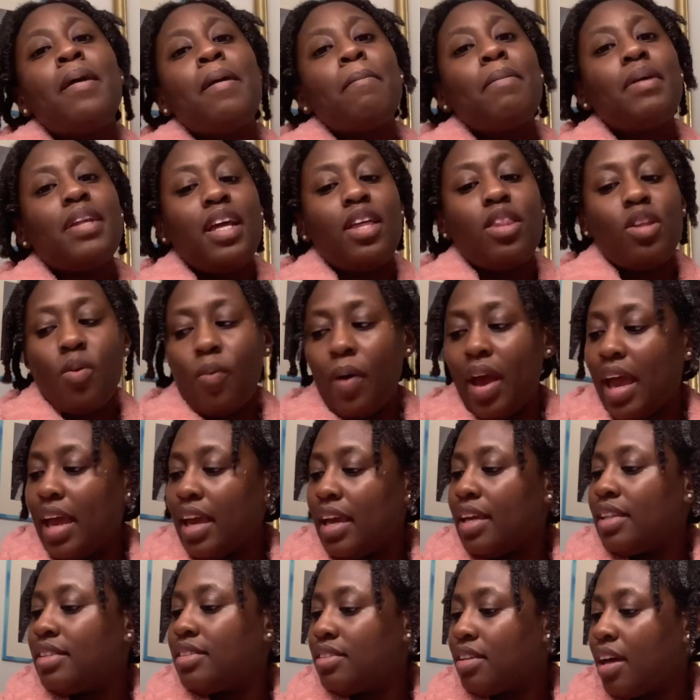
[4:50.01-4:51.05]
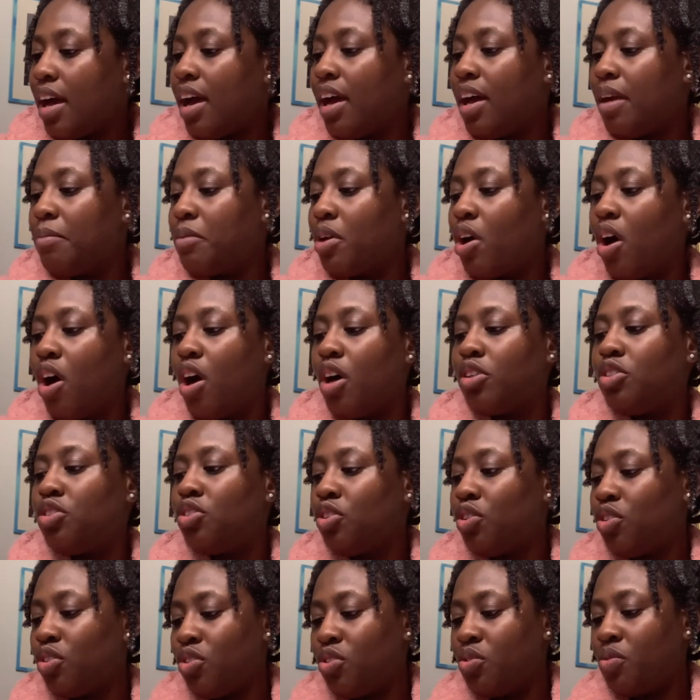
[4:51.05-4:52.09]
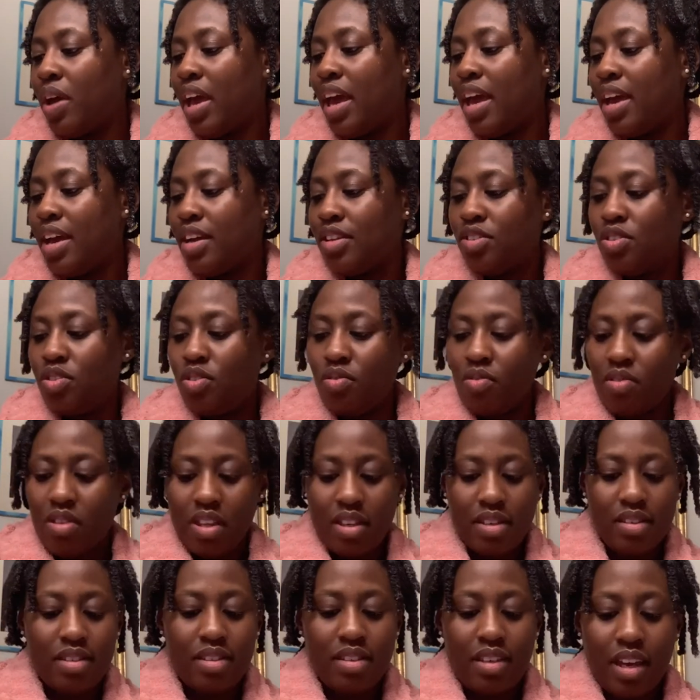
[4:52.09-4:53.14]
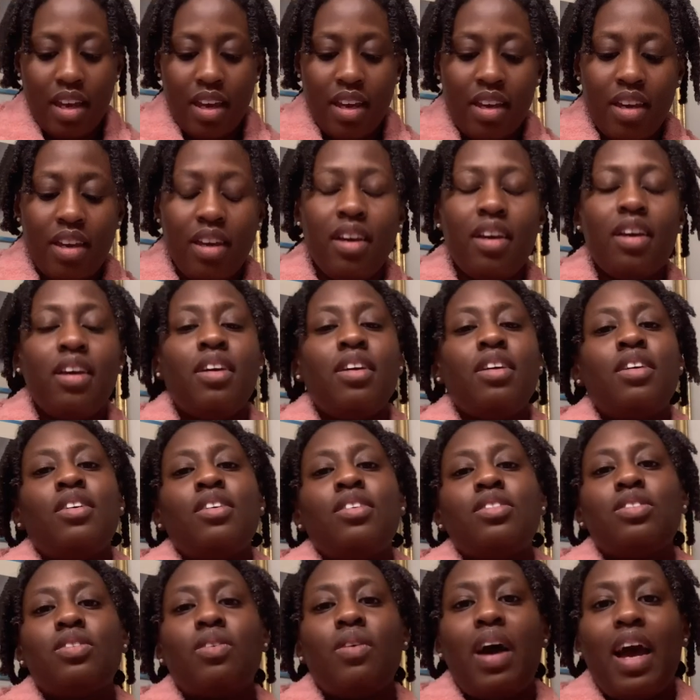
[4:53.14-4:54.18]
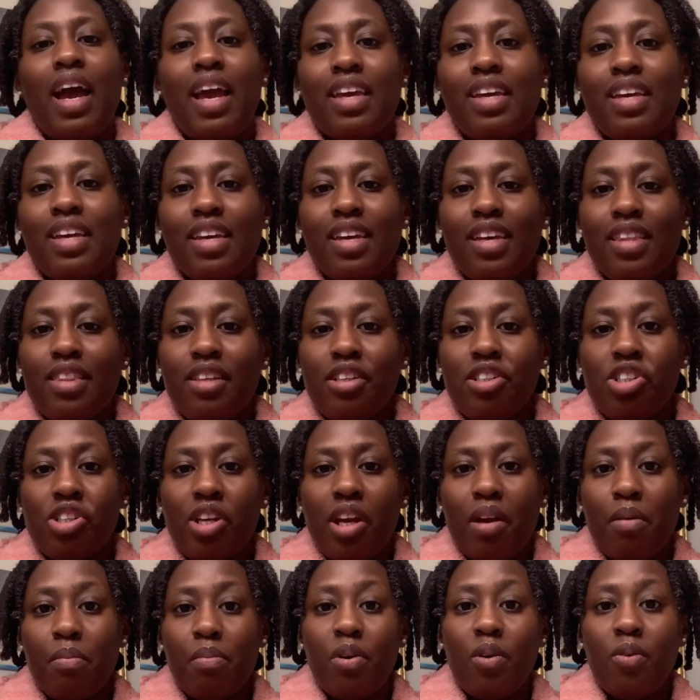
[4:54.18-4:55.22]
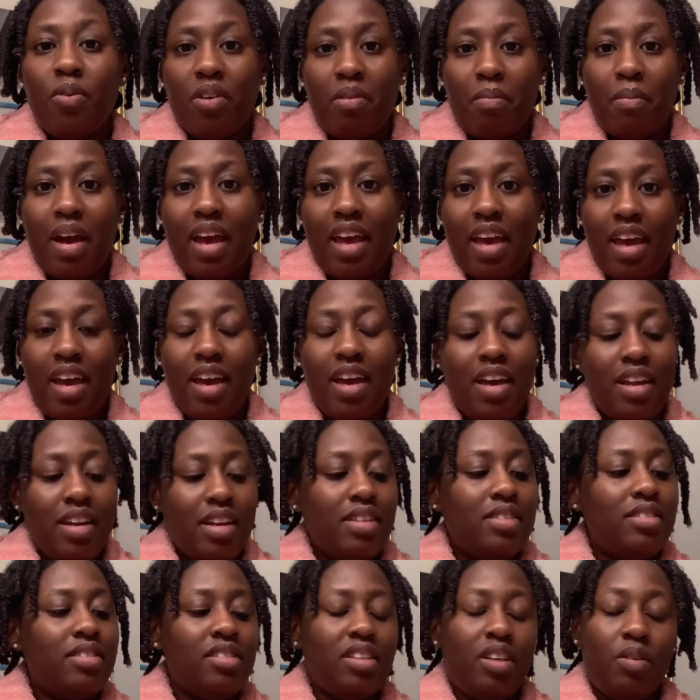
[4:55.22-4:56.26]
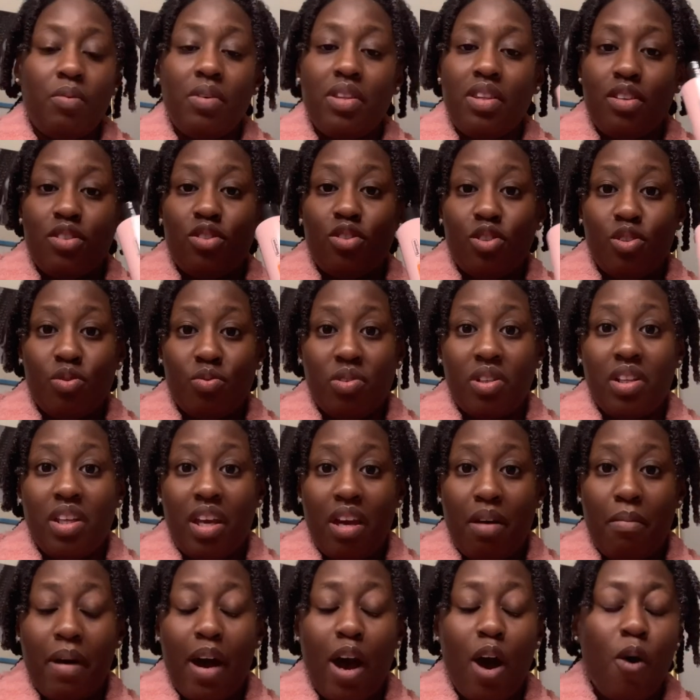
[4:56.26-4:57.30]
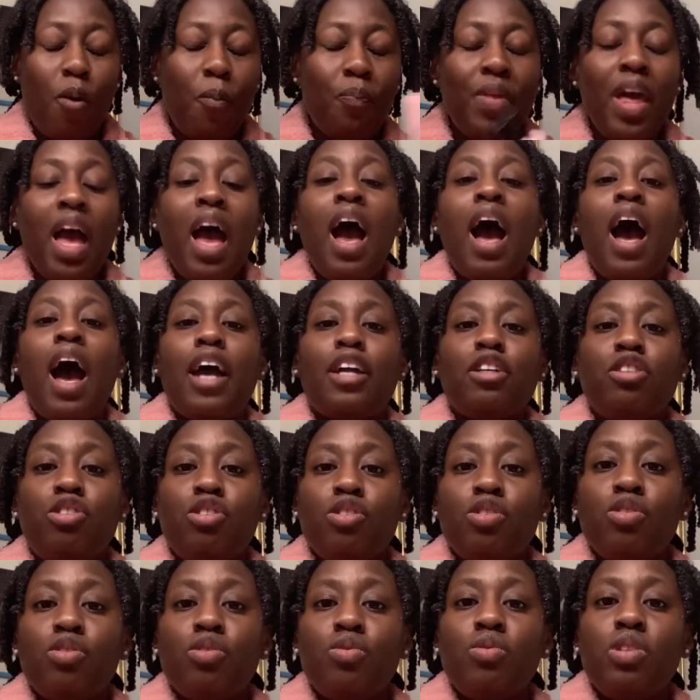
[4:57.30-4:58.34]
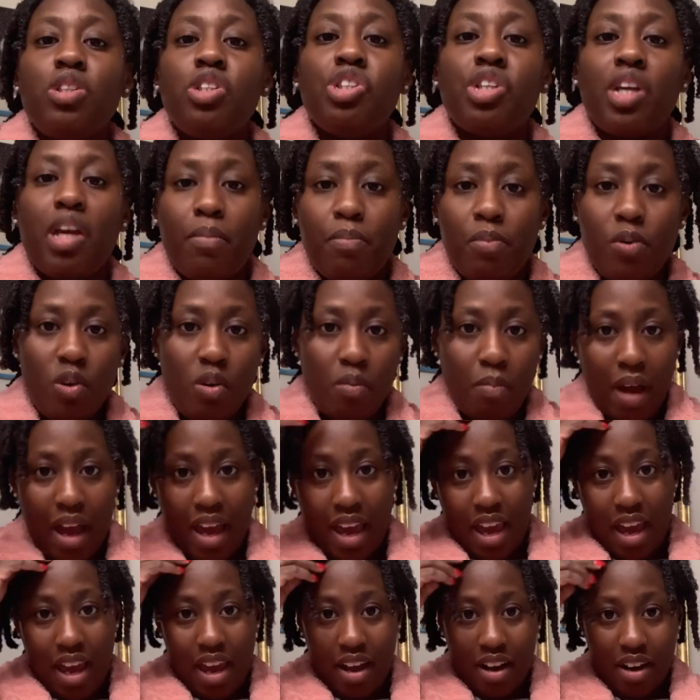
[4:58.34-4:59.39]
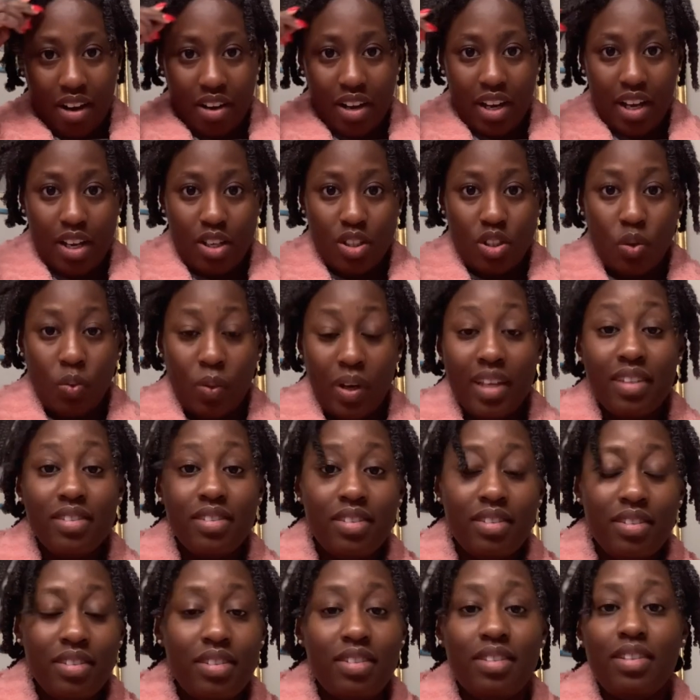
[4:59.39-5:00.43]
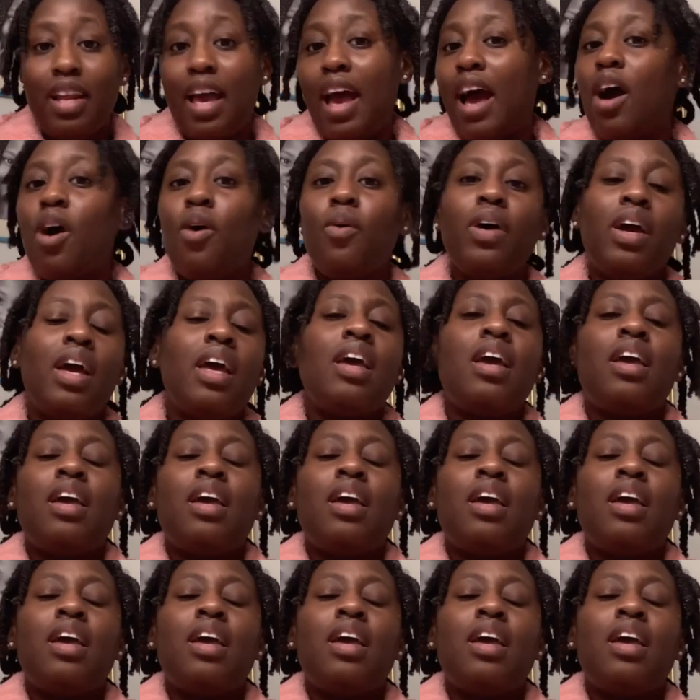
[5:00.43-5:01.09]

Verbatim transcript: But either way, it's time, y'all, to head to the sink so I can get this shampoo on my head and see what this was really about. I do shampoo my hair in twists now.